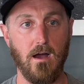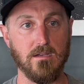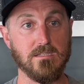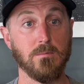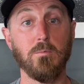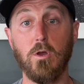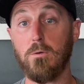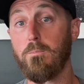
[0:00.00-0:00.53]

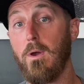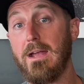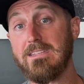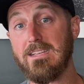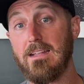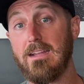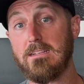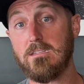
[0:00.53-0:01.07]
Some good
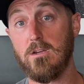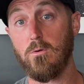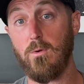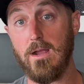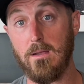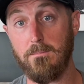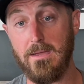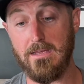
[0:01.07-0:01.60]
brands I like to
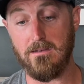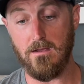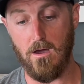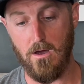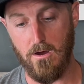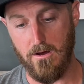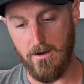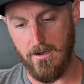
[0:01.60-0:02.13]
recommend
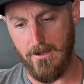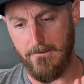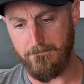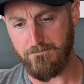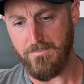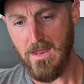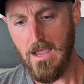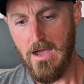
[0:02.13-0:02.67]

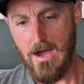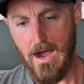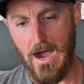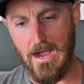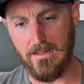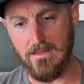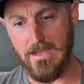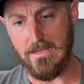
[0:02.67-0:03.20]
are,
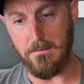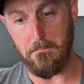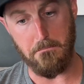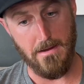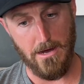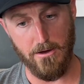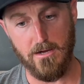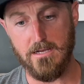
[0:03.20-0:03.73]
I like
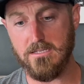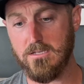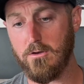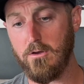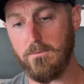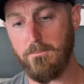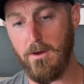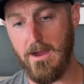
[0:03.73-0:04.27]
Merrick is a
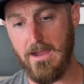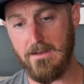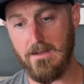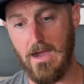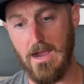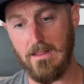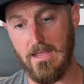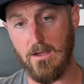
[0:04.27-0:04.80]
good brand.
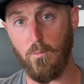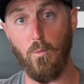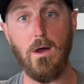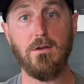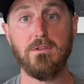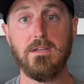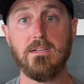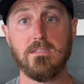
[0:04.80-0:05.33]
I like
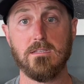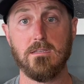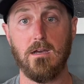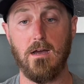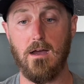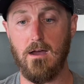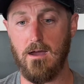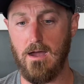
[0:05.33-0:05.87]
Wellness.
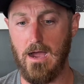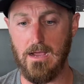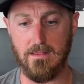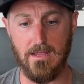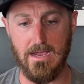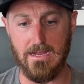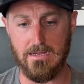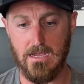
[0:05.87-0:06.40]
I
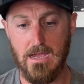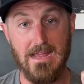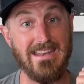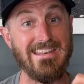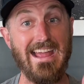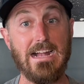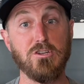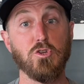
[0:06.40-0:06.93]
like
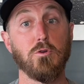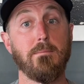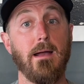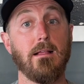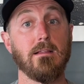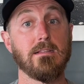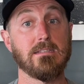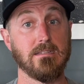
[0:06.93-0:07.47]
Natural
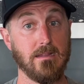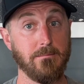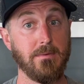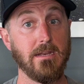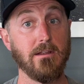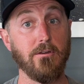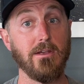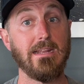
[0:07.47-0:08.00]
Balance,
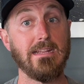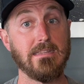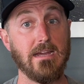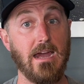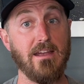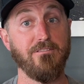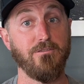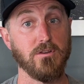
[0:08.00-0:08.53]
limited ingredient
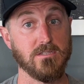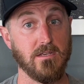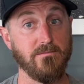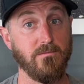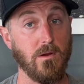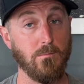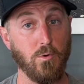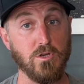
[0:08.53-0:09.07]
diet for some
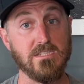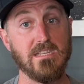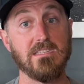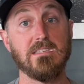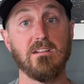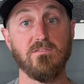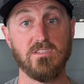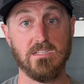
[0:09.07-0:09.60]
of our more
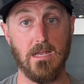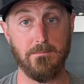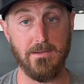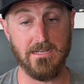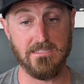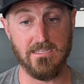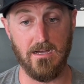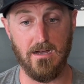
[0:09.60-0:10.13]
sensitive
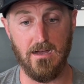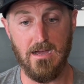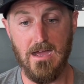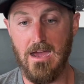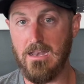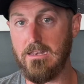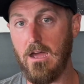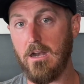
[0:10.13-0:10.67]
stomachs.
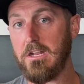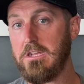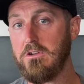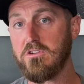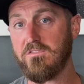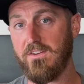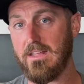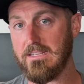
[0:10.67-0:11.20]
Not a
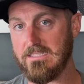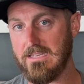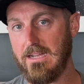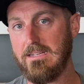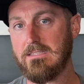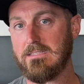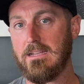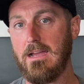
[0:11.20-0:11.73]
huge fan of
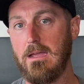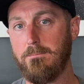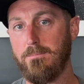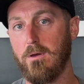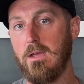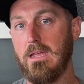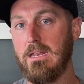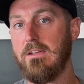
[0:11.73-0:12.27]
Science Diet,
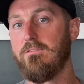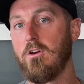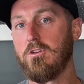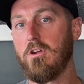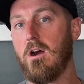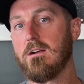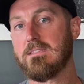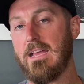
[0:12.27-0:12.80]
but any of our
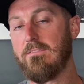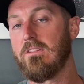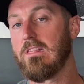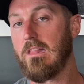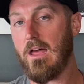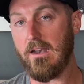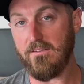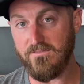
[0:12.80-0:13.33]
dogs that have a
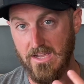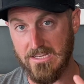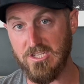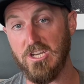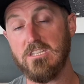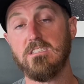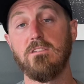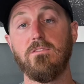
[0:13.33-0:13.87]
lot of
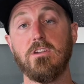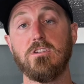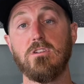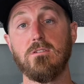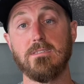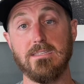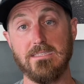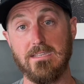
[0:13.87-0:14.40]
digestive
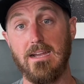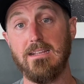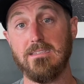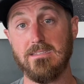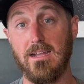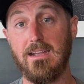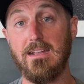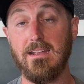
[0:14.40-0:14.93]
issues, the
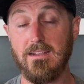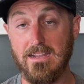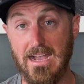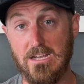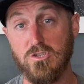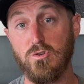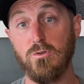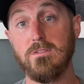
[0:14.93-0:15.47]
Science Diet
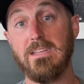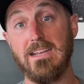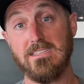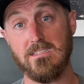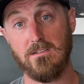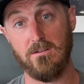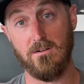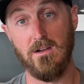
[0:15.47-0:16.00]

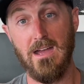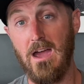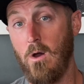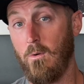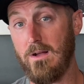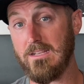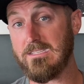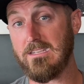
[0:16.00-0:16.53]
gastrointestinal,
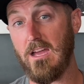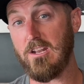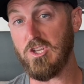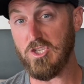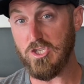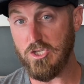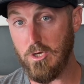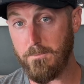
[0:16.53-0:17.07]
while it's not a
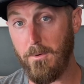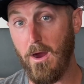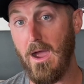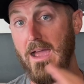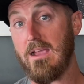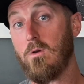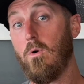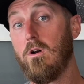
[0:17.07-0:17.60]
super
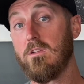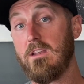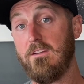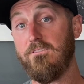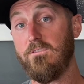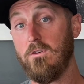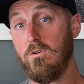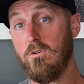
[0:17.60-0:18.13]
high quality
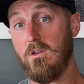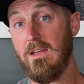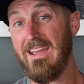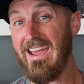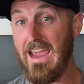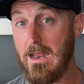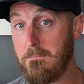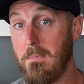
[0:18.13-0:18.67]
food,
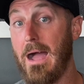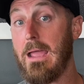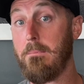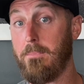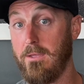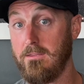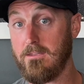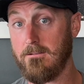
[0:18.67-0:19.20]
in my
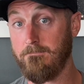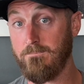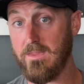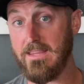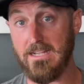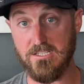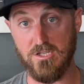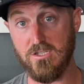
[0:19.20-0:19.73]
opinion,
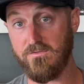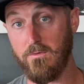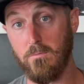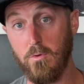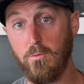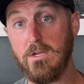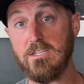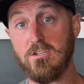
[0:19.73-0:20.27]
and that's just from
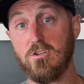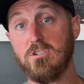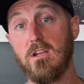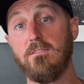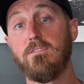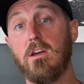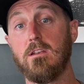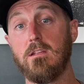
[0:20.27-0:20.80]
the research
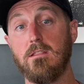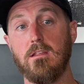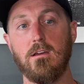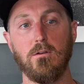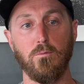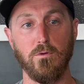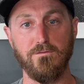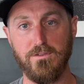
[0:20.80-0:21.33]
I've done in
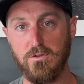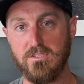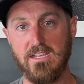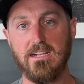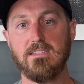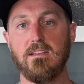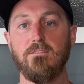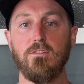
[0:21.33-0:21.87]
the review
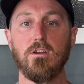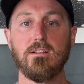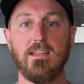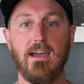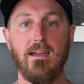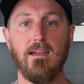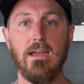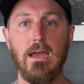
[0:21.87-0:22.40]
sites I've looked
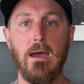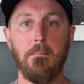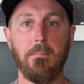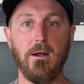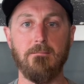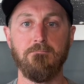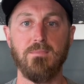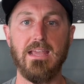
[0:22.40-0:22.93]
at,
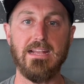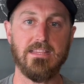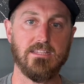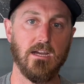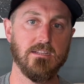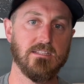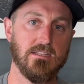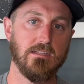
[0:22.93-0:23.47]
but it
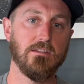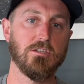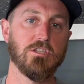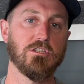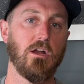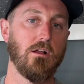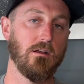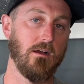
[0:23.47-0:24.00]
does tend to
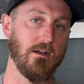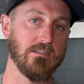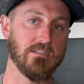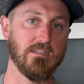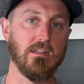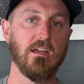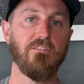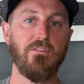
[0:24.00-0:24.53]

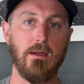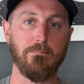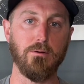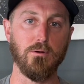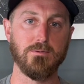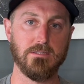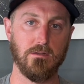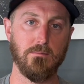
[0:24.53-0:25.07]
solidify
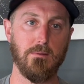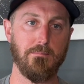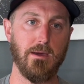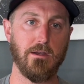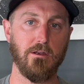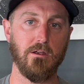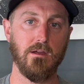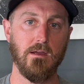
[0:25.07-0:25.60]
poops a little bit
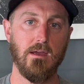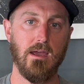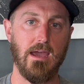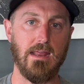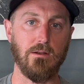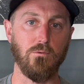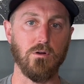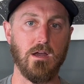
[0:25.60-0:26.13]
better,
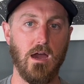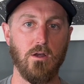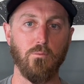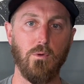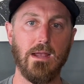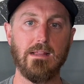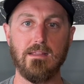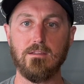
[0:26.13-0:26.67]
and it will kind
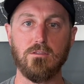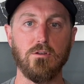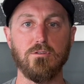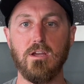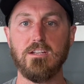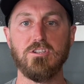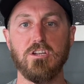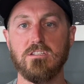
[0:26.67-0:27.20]
of regulate their
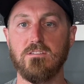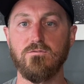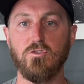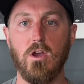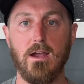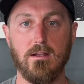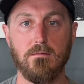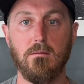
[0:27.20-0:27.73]
digestive
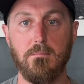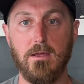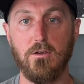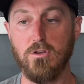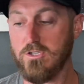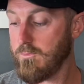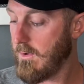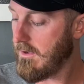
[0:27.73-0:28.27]
tract
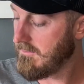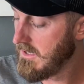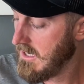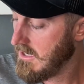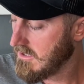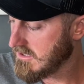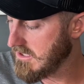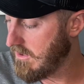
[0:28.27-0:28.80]
better as well.
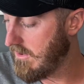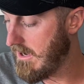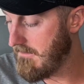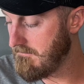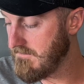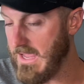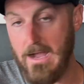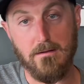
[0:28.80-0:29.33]

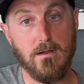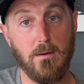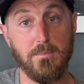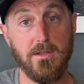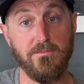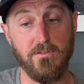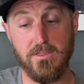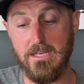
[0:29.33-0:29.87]
So yeah, a
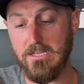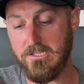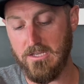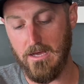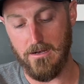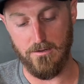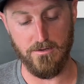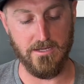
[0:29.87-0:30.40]
couple different things you
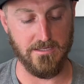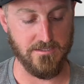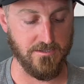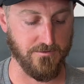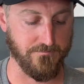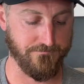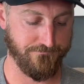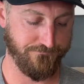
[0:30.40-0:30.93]
got to look into.